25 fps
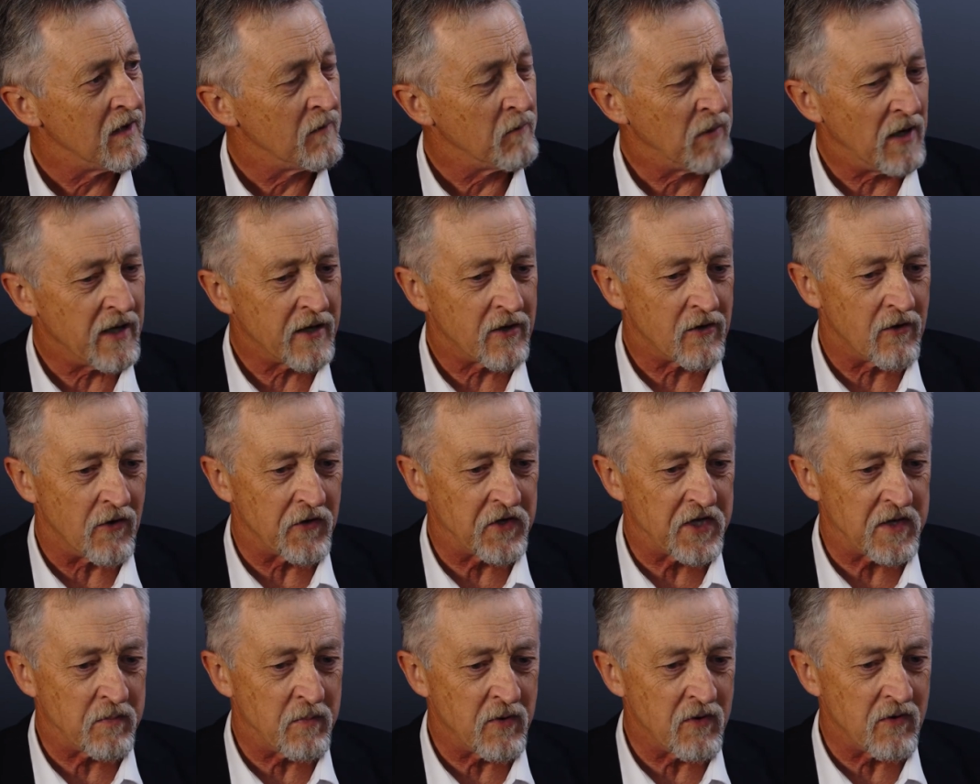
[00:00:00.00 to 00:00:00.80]
By
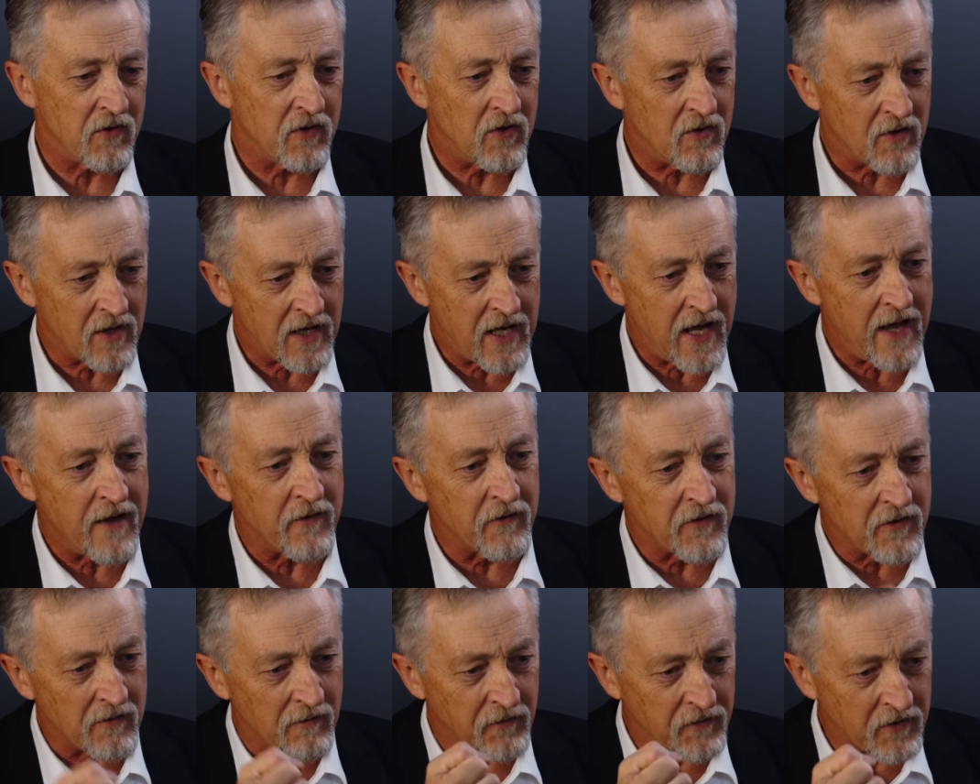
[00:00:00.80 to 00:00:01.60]
God's Spirit, you're
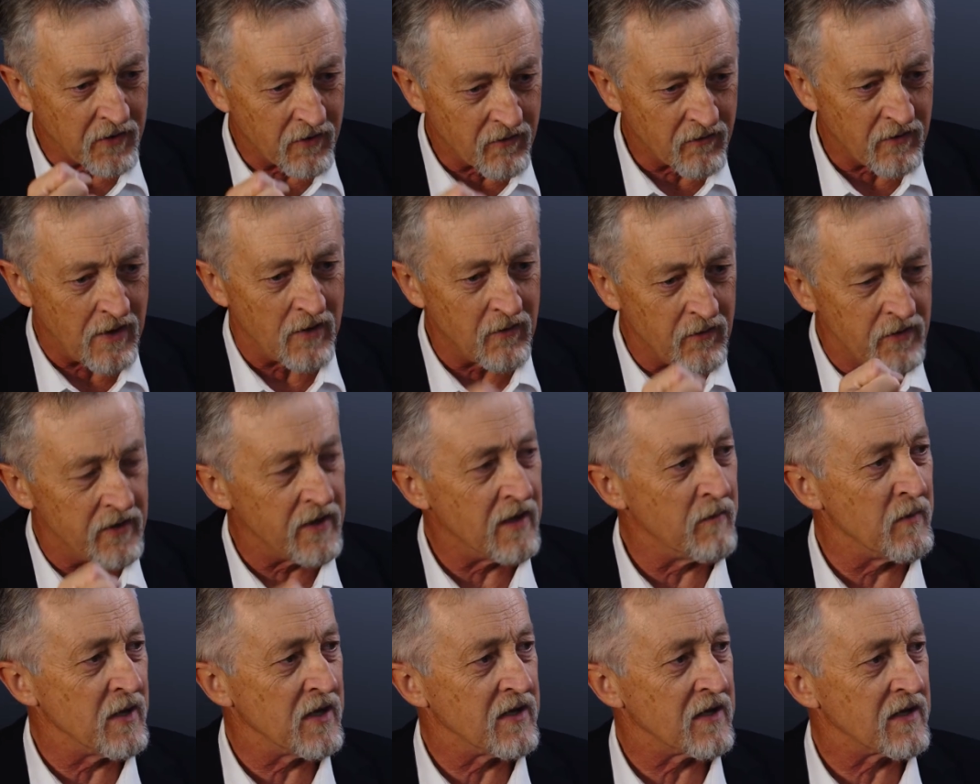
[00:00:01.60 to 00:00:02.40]
counseled to grow in
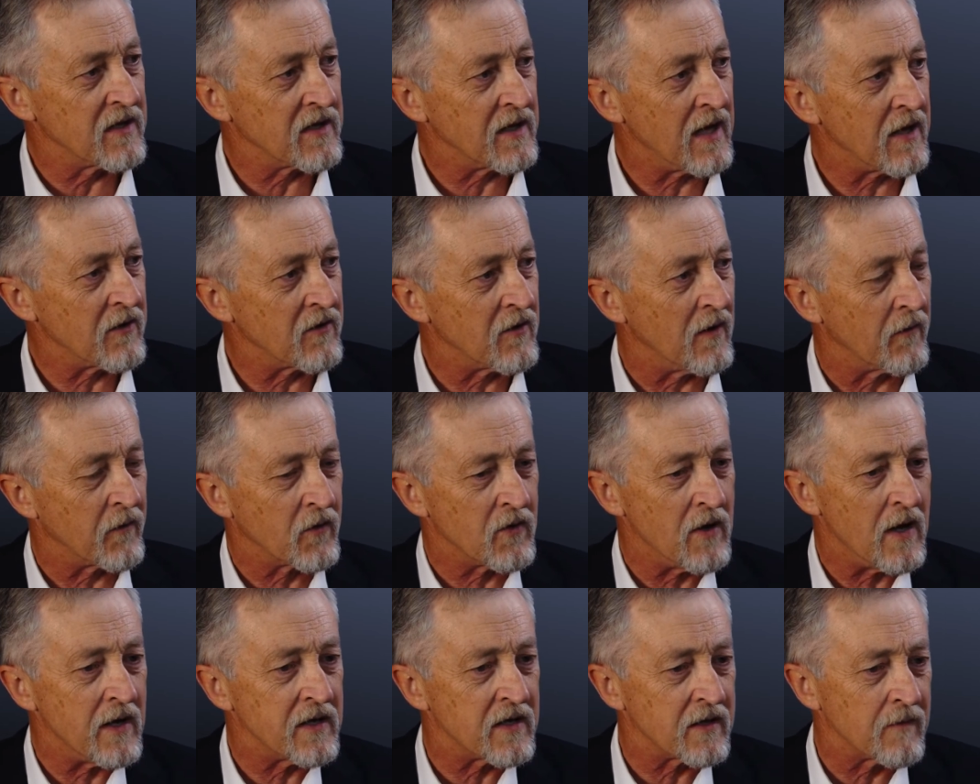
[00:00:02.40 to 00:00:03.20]
the image and stature of
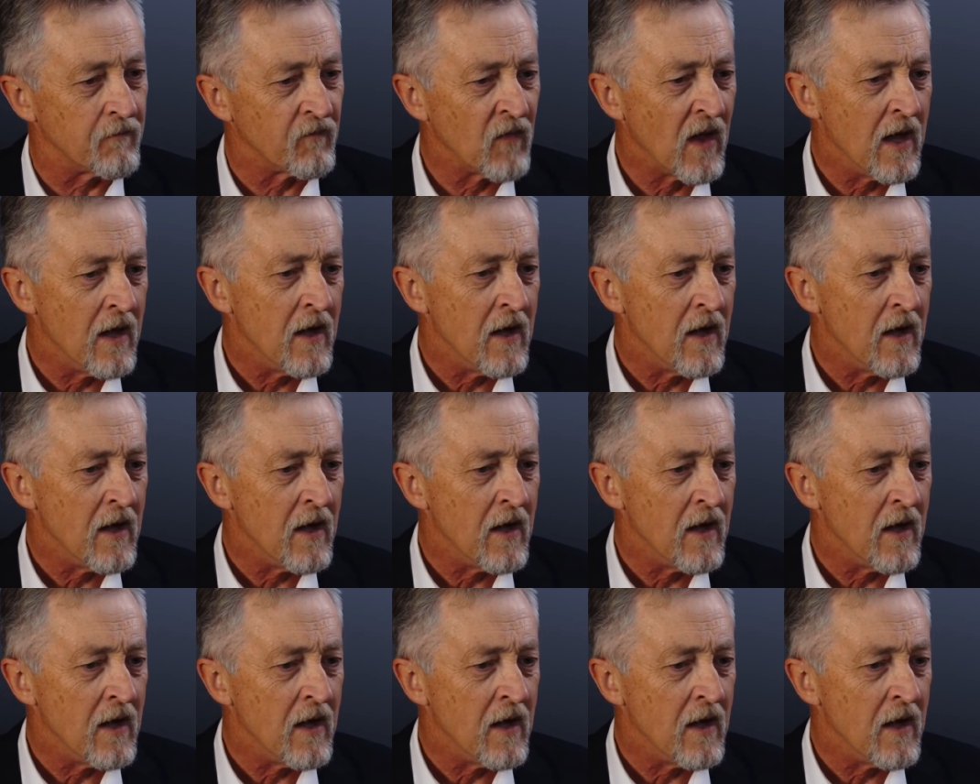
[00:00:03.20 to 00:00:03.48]
Christ.